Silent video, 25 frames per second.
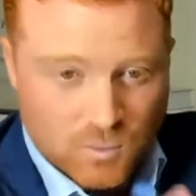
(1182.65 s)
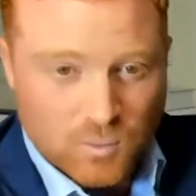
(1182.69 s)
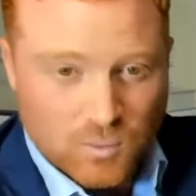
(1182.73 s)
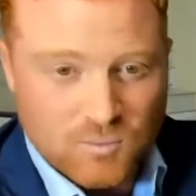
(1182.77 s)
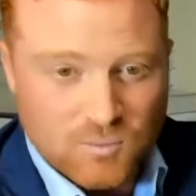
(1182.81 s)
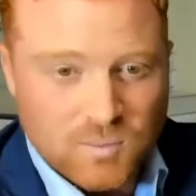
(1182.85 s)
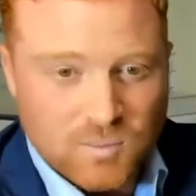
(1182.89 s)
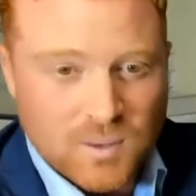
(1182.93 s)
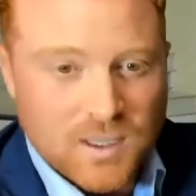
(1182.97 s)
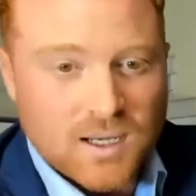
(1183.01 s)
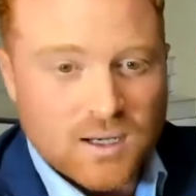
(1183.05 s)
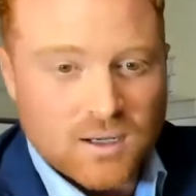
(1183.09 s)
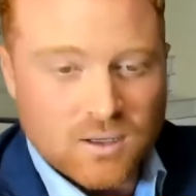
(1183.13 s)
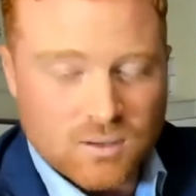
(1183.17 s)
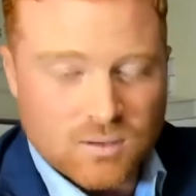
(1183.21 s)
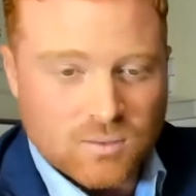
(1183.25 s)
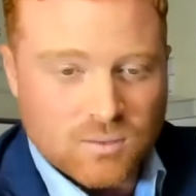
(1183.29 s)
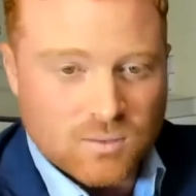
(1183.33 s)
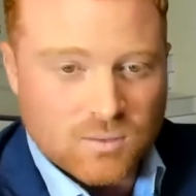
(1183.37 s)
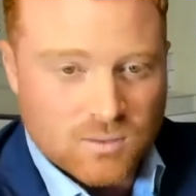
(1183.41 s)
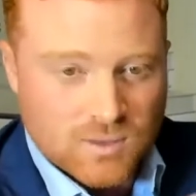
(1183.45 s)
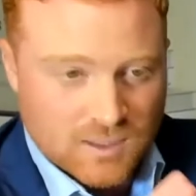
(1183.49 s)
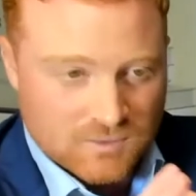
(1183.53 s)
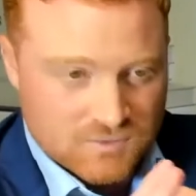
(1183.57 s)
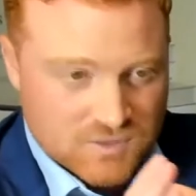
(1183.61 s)
we've
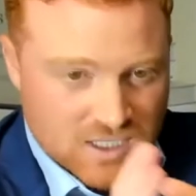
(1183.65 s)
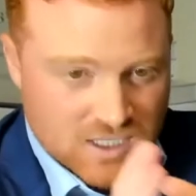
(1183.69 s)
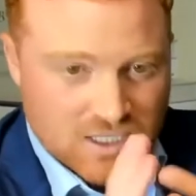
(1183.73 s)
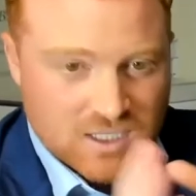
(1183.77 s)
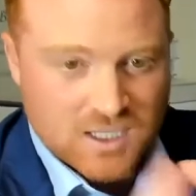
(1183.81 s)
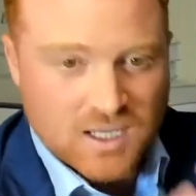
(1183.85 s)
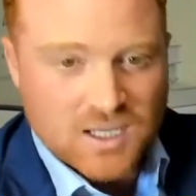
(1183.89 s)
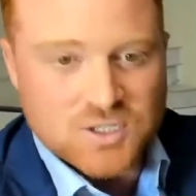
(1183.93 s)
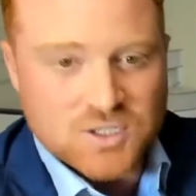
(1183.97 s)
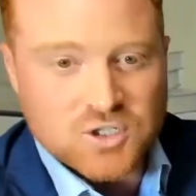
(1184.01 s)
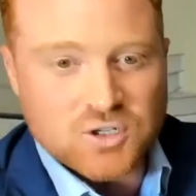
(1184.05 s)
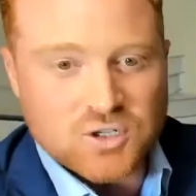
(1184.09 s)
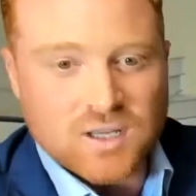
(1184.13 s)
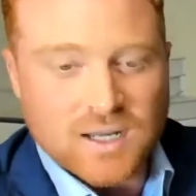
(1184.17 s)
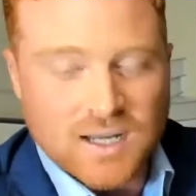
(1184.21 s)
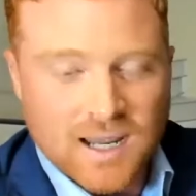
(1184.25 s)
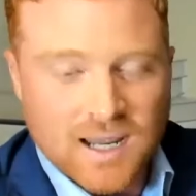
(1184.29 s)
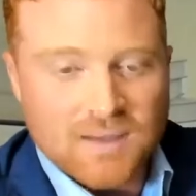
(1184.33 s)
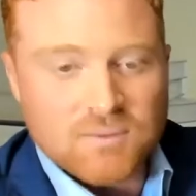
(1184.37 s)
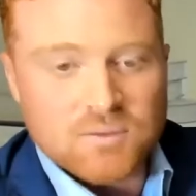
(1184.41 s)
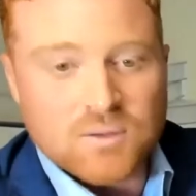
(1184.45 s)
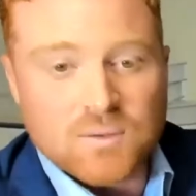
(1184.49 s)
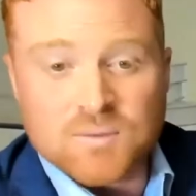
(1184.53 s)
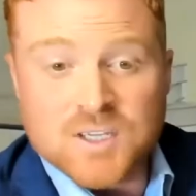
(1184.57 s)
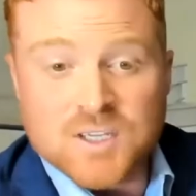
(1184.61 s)
been, they've said, yes, you can
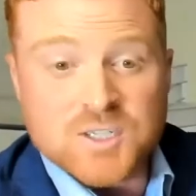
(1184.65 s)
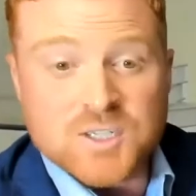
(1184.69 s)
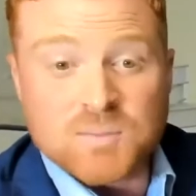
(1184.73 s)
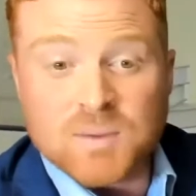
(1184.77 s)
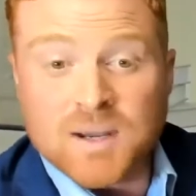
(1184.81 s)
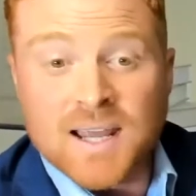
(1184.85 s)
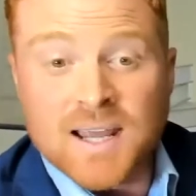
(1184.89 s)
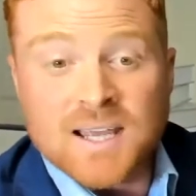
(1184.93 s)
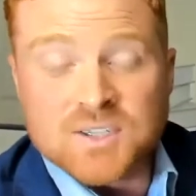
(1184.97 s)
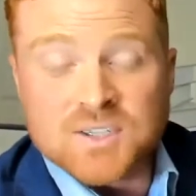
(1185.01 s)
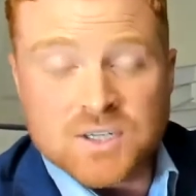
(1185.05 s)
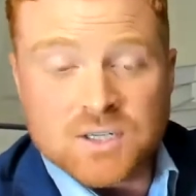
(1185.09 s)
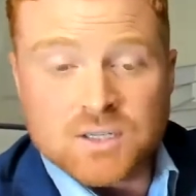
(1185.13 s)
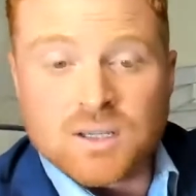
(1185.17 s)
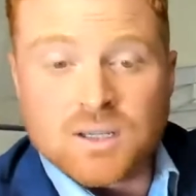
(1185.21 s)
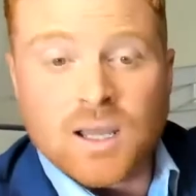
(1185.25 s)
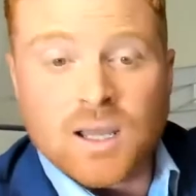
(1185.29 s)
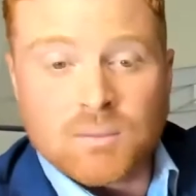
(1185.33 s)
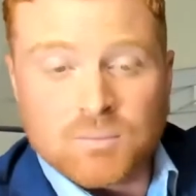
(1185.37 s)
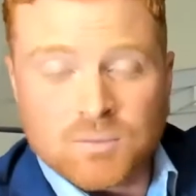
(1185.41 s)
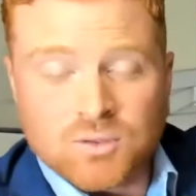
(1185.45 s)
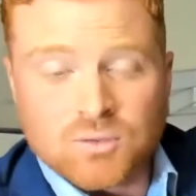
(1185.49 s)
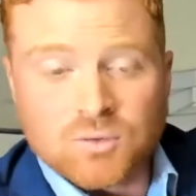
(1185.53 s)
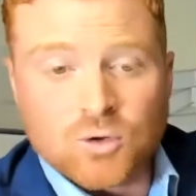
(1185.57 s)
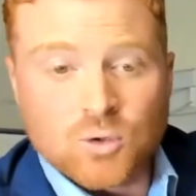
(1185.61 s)
have the visa, but it hasn't
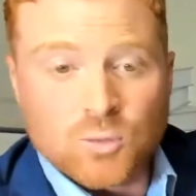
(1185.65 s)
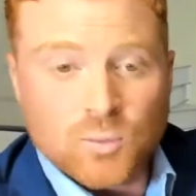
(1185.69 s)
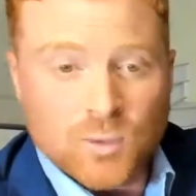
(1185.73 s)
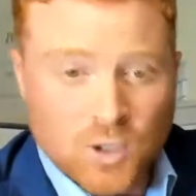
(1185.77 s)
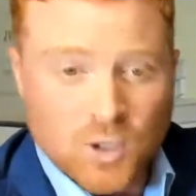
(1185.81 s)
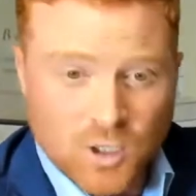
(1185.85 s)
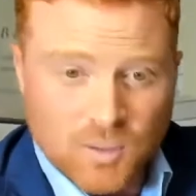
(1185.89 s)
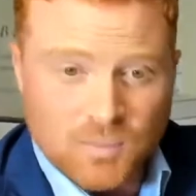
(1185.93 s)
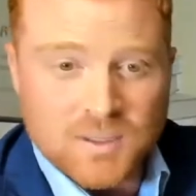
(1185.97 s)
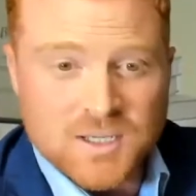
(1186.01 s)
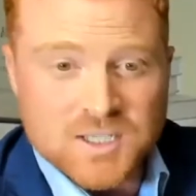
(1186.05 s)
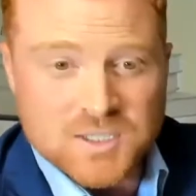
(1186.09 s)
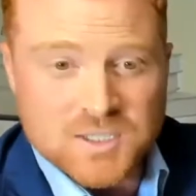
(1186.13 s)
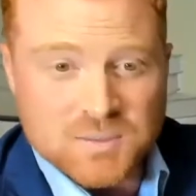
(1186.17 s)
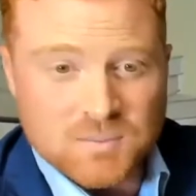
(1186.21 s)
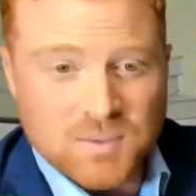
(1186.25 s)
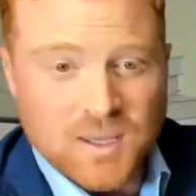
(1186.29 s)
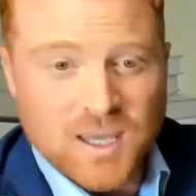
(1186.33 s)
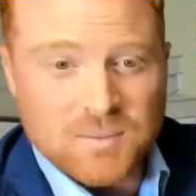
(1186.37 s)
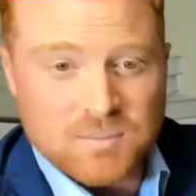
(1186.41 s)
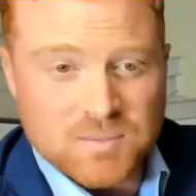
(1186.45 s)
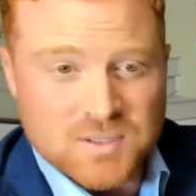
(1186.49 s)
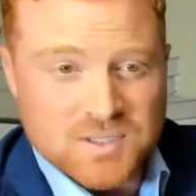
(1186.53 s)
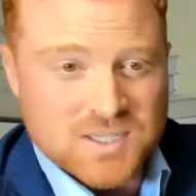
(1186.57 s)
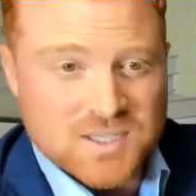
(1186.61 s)
come through. We've got a piece of
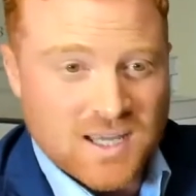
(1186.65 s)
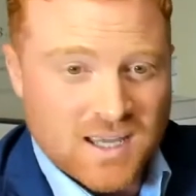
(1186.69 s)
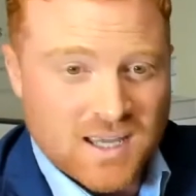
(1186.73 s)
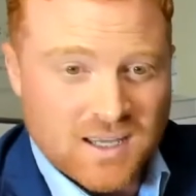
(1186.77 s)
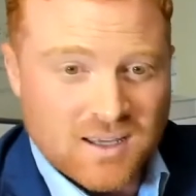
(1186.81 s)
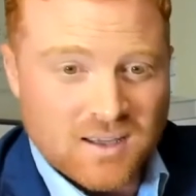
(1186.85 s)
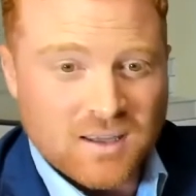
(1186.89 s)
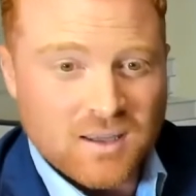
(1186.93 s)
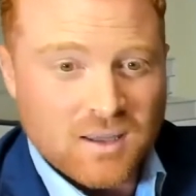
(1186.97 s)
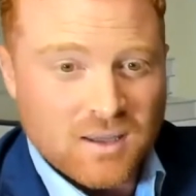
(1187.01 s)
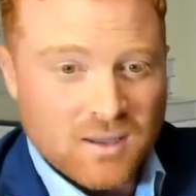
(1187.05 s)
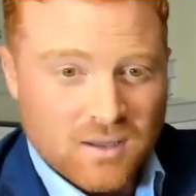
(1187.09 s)
paper saying,